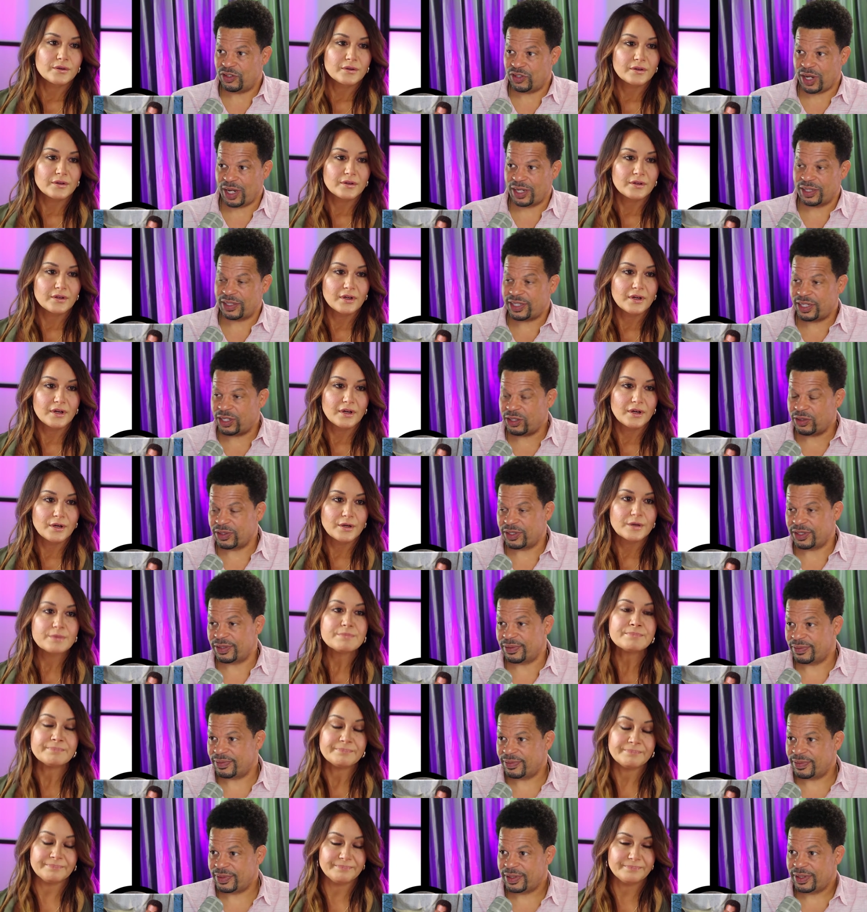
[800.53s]
Speaker 1: John
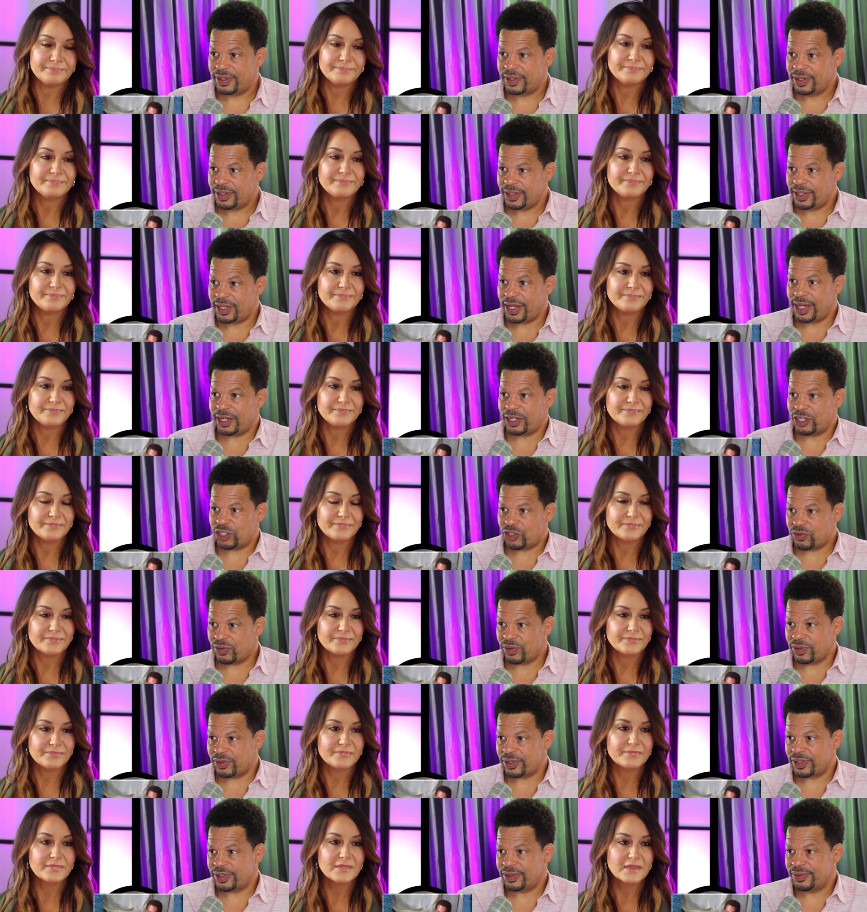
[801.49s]
Singleton. Mm-hmm. He had a
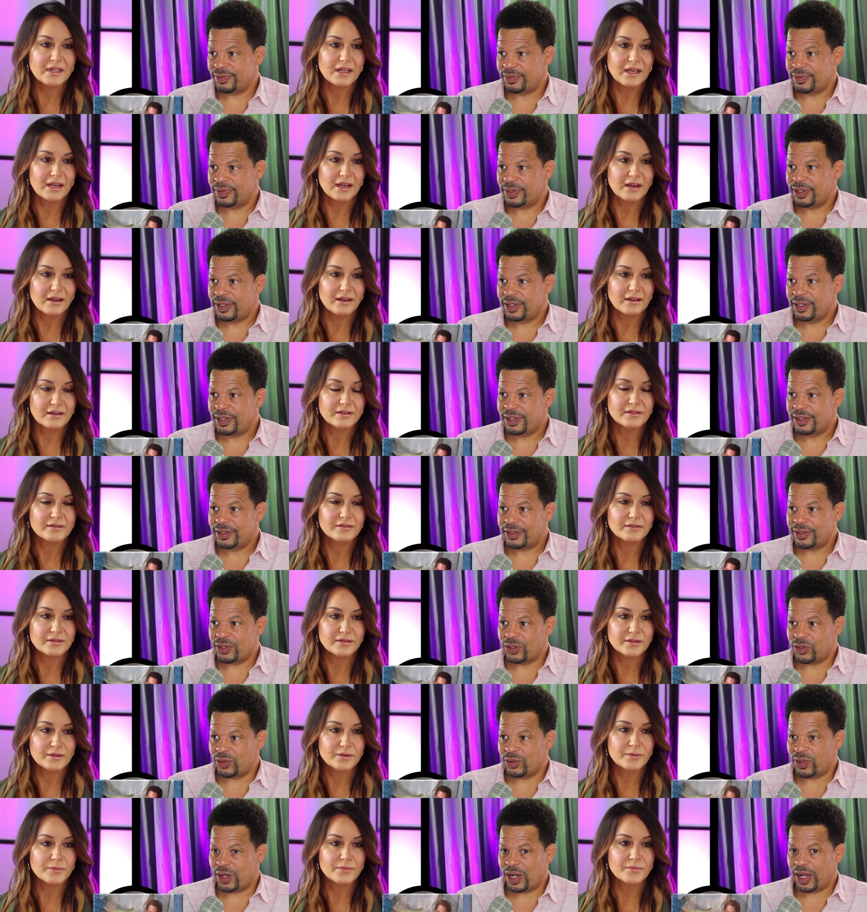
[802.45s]
stroke. Yeah.
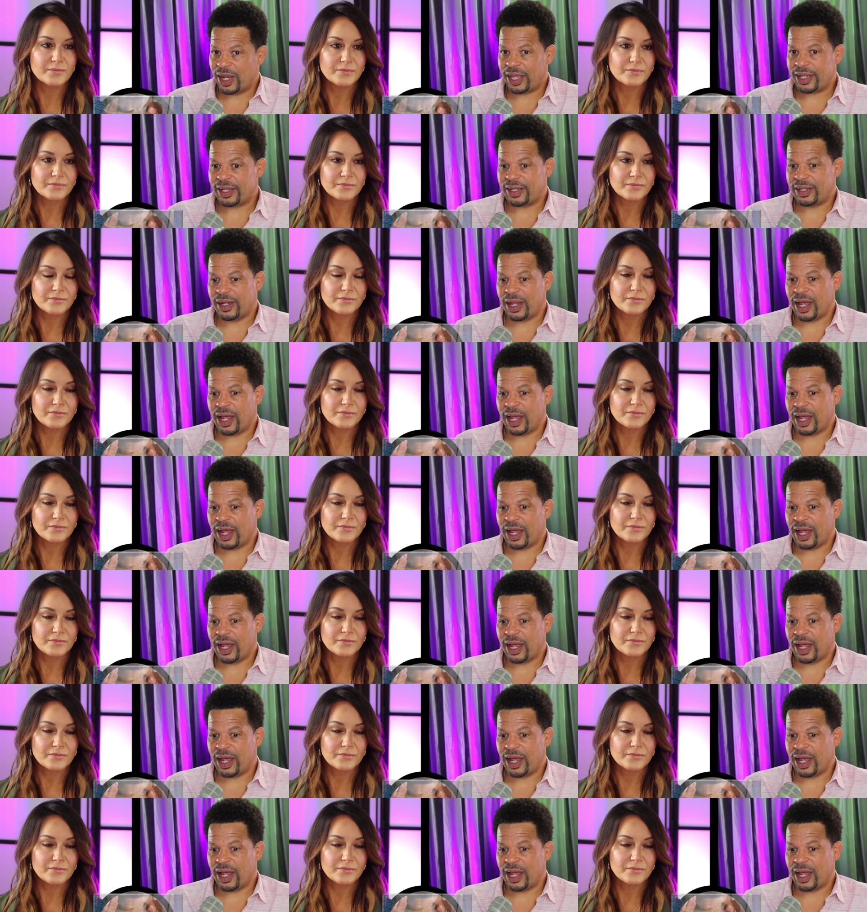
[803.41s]
So, uh, like